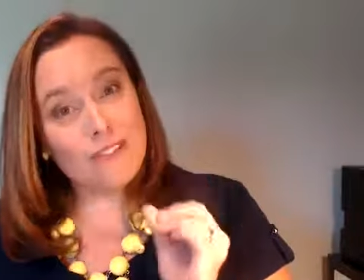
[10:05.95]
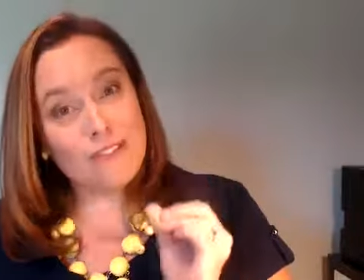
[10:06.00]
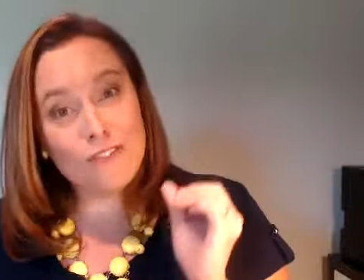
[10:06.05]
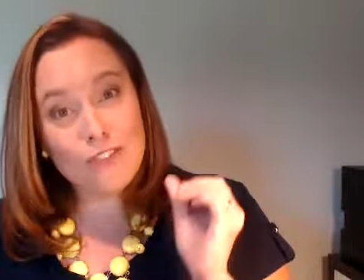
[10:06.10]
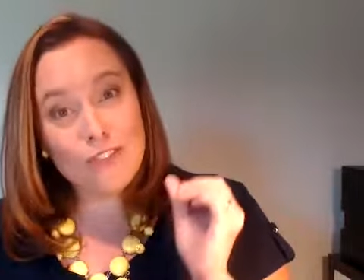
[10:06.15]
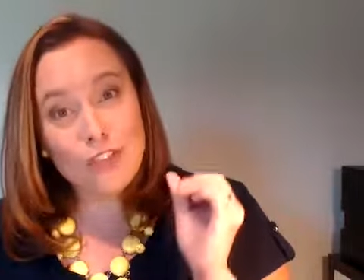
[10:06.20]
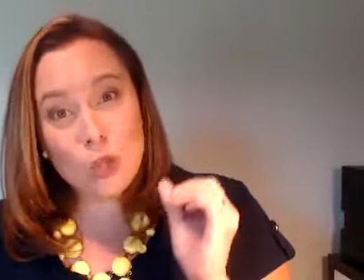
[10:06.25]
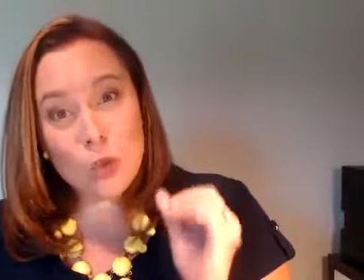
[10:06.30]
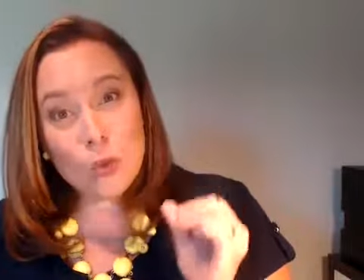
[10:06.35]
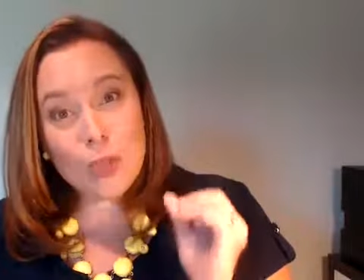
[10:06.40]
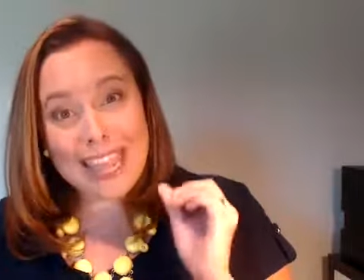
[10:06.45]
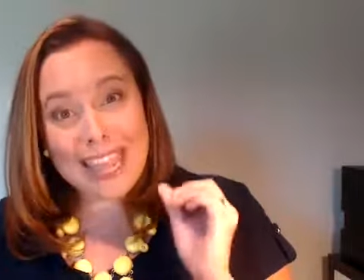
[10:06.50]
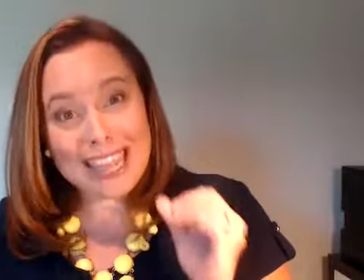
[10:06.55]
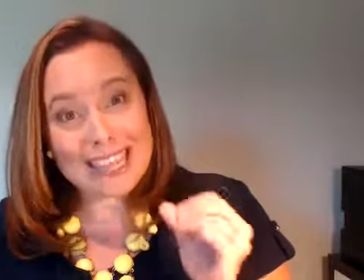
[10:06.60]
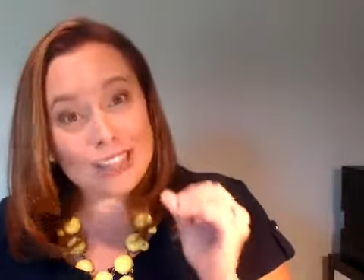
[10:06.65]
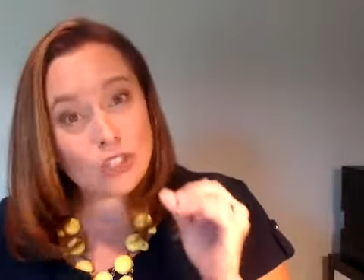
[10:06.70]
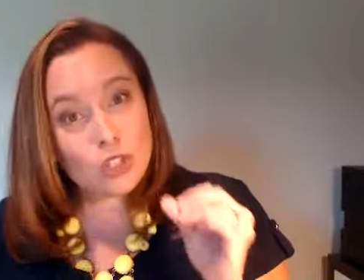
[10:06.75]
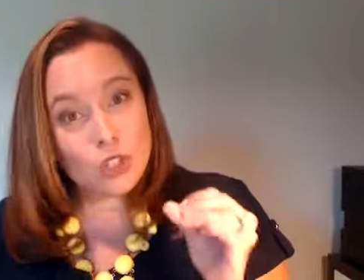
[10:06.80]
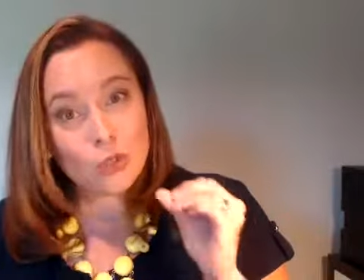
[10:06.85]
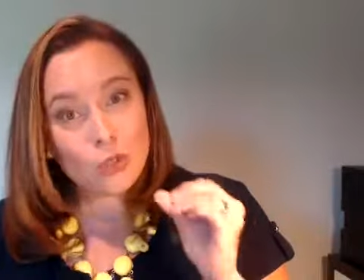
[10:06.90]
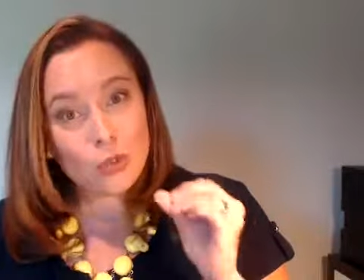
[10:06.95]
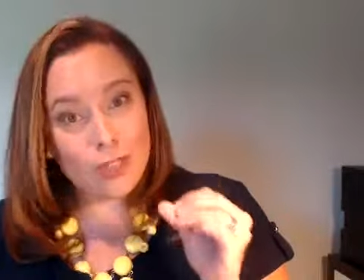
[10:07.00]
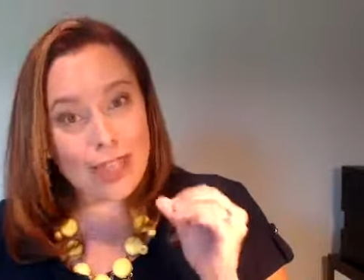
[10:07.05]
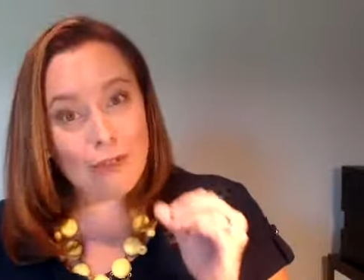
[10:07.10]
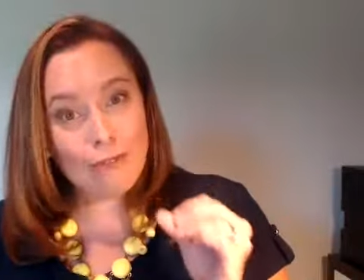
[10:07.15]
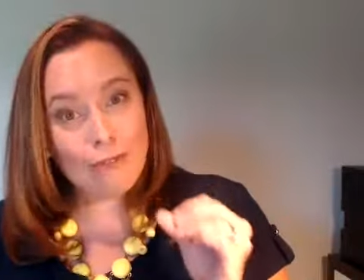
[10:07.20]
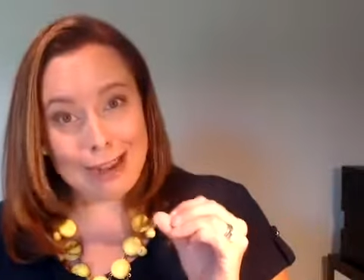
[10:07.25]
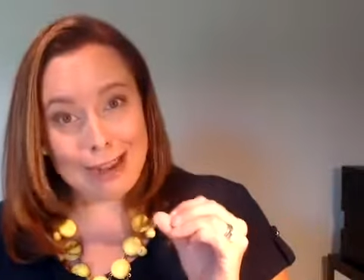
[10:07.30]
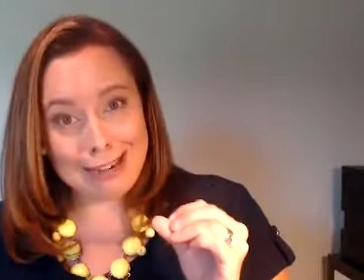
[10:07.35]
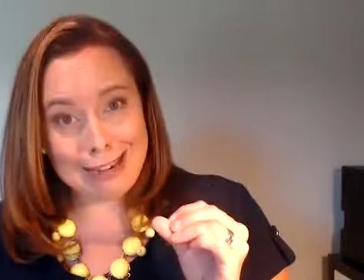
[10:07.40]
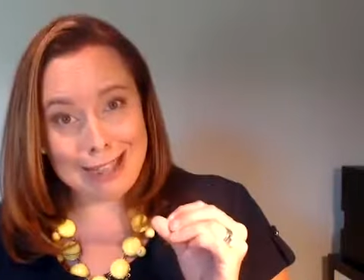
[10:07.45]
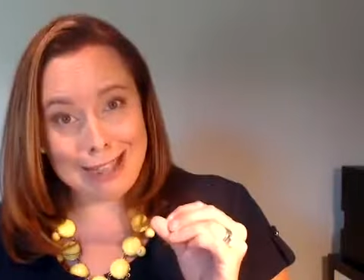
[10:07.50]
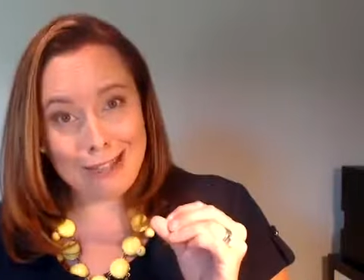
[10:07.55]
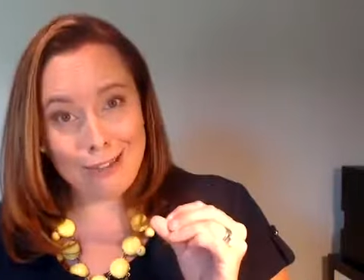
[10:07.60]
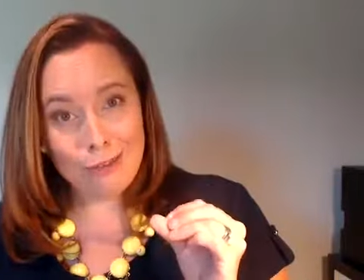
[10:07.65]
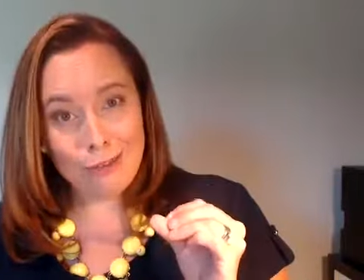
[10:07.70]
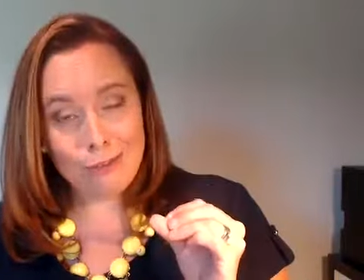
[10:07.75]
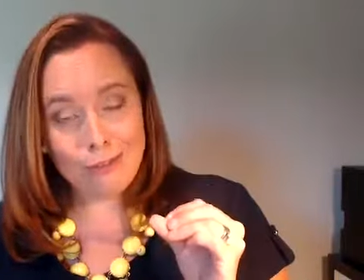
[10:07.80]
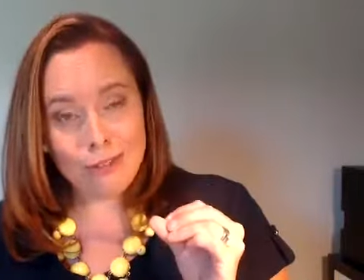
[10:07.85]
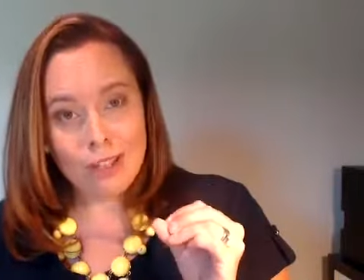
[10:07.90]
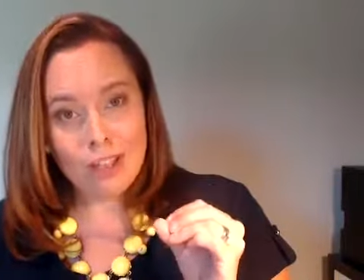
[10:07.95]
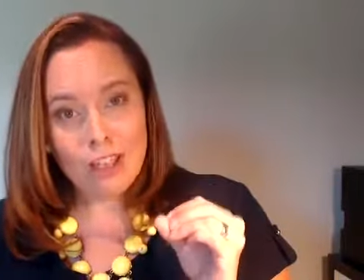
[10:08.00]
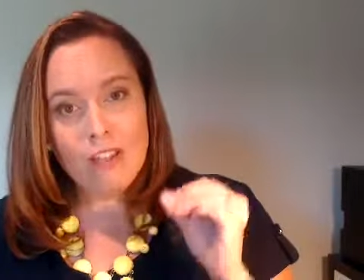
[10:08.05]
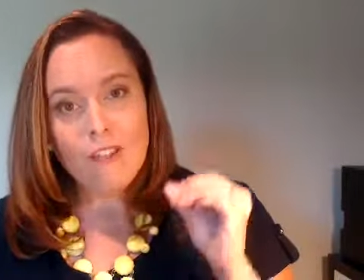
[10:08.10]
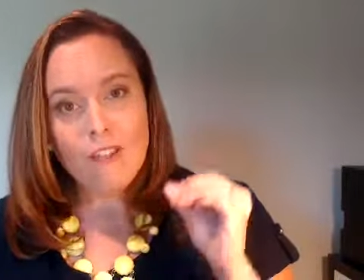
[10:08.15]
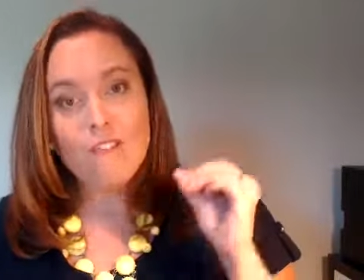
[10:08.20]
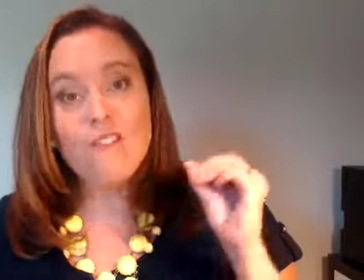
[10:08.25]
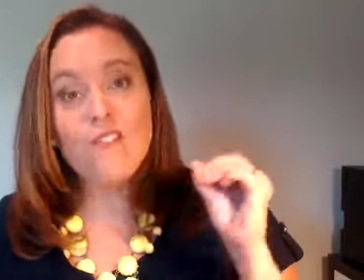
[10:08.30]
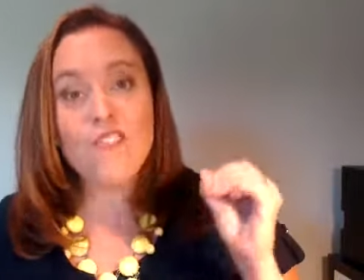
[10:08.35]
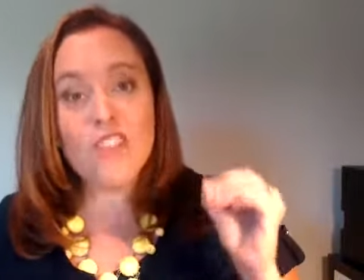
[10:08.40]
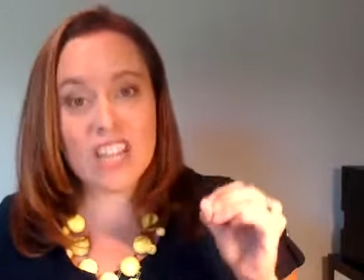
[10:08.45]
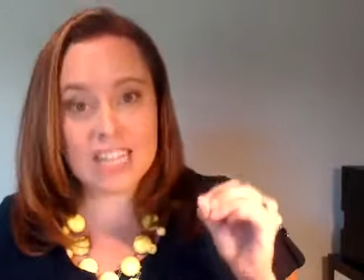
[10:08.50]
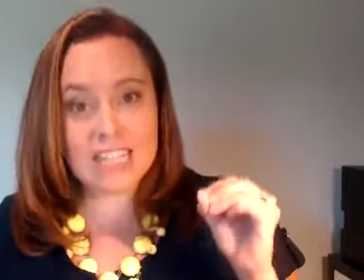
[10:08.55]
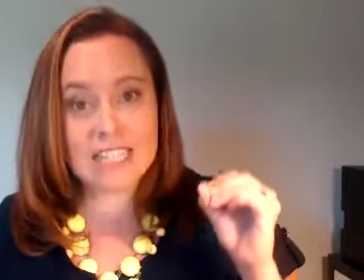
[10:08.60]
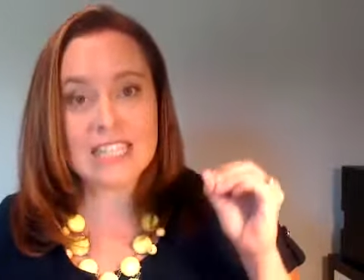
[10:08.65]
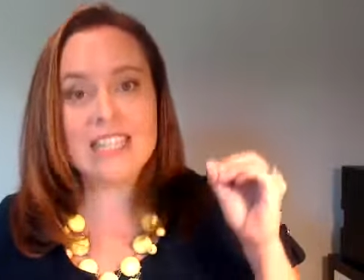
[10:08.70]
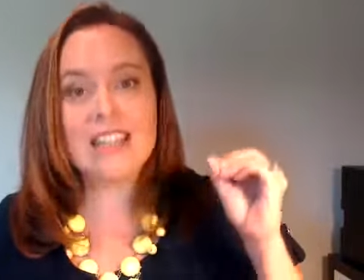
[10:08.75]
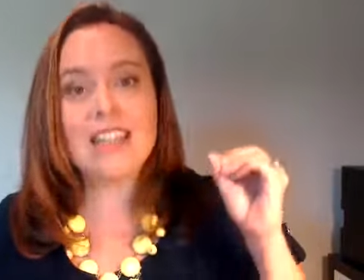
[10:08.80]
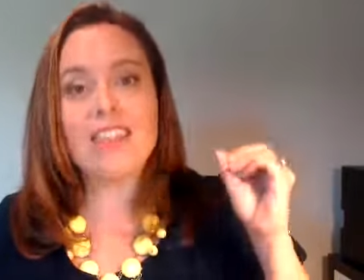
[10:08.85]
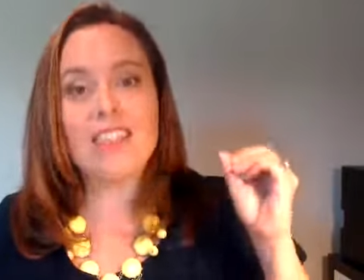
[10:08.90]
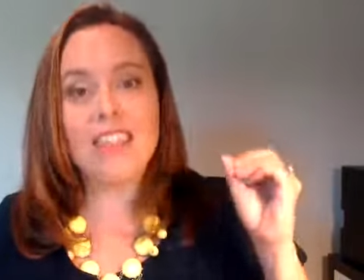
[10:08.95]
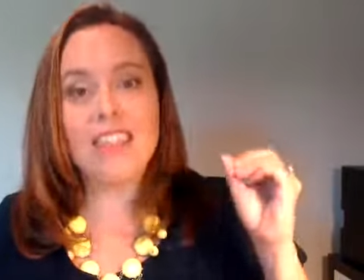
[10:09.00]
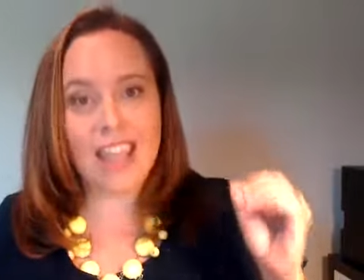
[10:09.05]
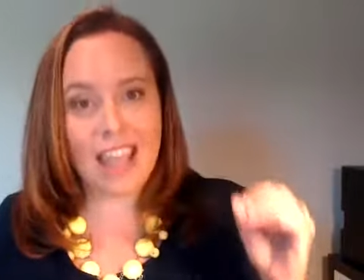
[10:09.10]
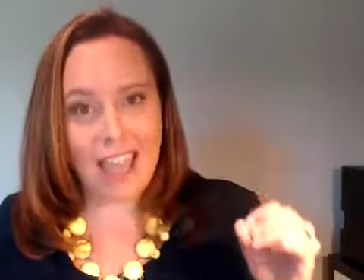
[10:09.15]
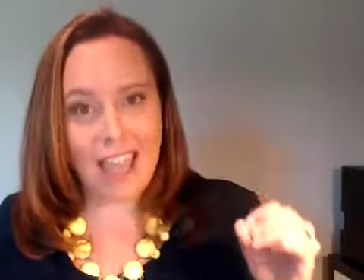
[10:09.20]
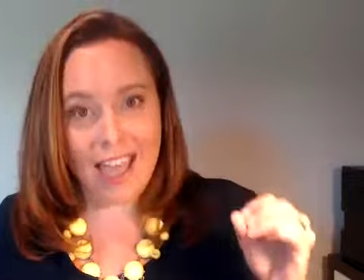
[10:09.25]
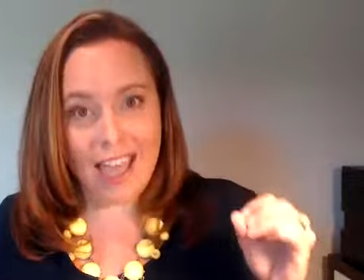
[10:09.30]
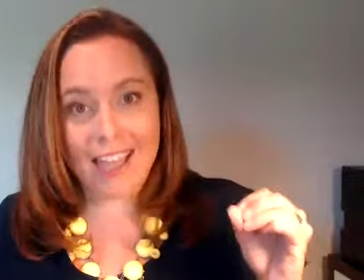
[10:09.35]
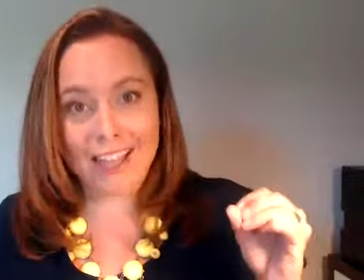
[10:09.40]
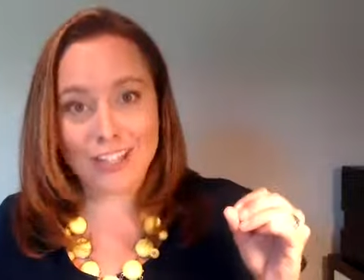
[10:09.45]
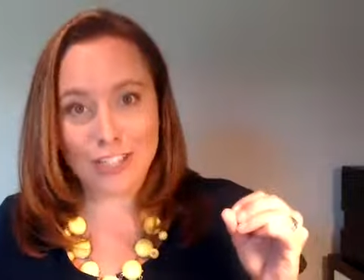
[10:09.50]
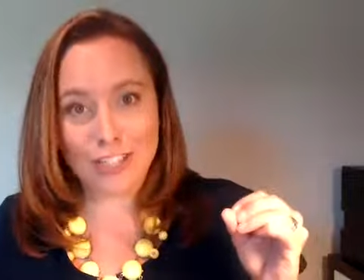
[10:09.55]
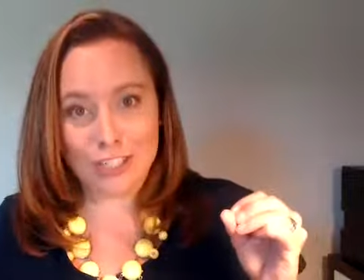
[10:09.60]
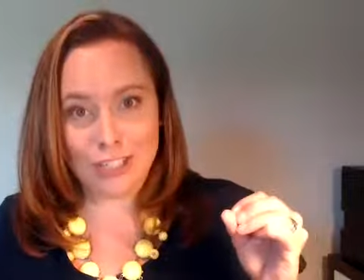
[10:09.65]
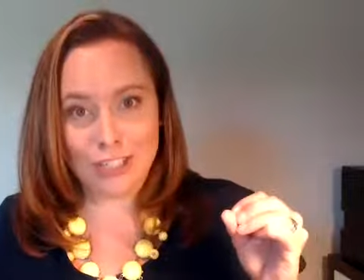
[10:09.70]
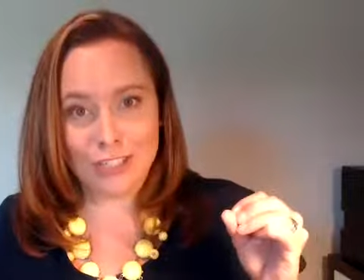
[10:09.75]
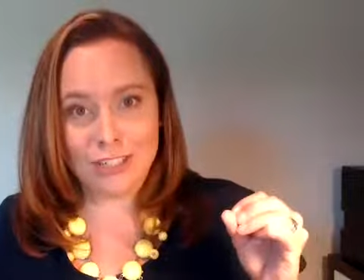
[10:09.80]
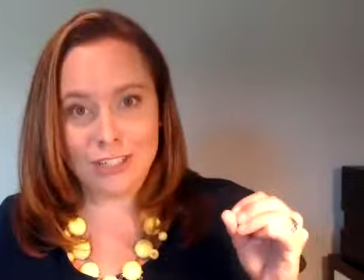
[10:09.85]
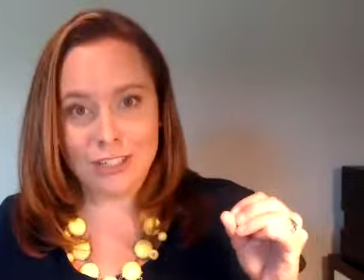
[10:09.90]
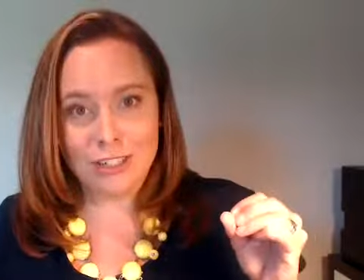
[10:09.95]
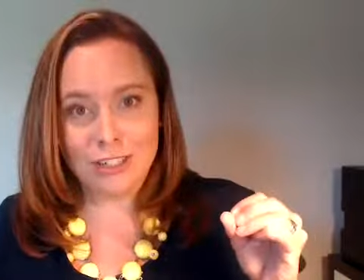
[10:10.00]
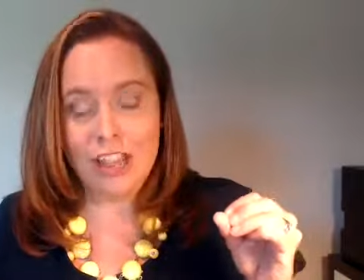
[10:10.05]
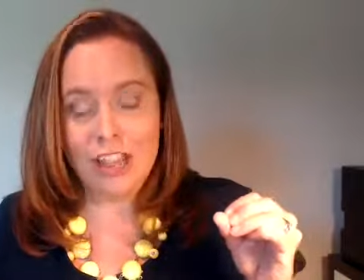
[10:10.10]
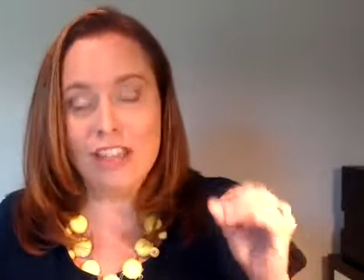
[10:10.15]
if you can't do that right now, fix the cash.